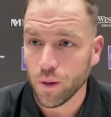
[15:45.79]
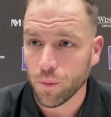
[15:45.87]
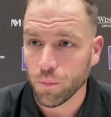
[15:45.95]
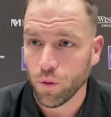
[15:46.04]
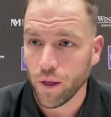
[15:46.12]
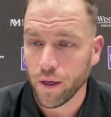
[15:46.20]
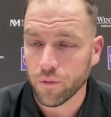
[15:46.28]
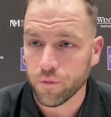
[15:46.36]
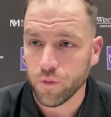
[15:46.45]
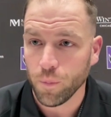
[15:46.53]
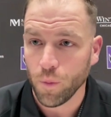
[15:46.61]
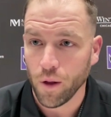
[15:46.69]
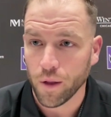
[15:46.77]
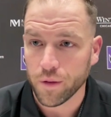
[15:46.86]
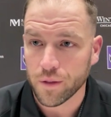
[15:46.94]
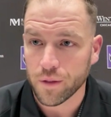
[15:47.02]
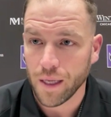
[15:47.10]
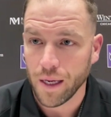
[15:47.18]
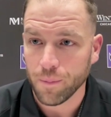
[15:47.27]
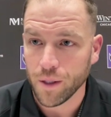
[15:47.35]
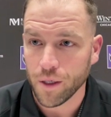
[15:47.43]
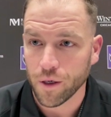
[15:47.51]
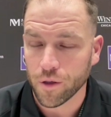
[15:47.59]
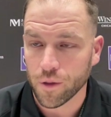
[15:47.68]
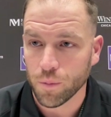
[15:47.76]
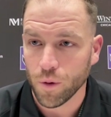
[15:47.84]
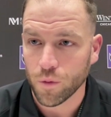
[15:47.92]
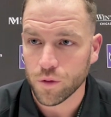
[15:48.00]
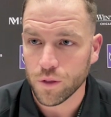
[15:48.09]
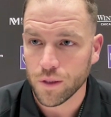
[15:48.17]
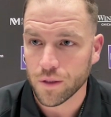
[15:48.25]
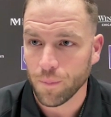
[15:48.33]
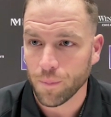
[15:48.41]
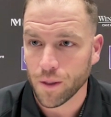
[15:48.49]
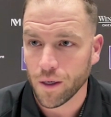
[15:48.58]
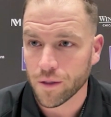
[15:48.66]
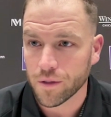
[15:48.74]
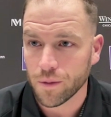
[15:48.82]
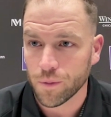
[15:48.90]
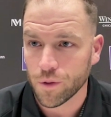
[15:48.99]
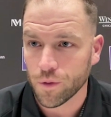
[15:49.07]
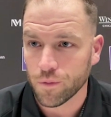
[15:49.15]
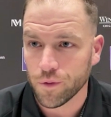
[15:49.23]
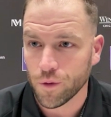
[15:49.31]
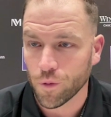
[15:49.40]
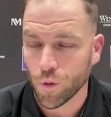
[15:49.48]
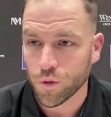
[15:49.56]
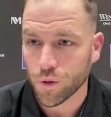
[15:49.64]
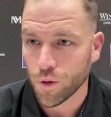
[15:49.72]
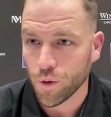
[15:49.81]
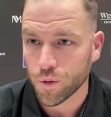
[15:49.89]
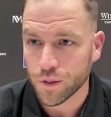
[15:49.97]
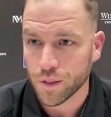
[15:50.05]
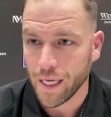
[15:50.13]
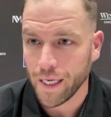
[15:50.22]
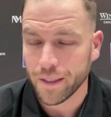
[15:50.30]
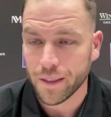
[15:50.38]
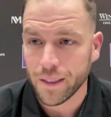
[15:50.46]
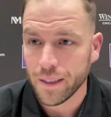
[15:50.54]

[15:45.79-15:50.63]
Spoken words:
I mean, playing football at this time of year in the postseason, I'm accustomed to, North Dakota State,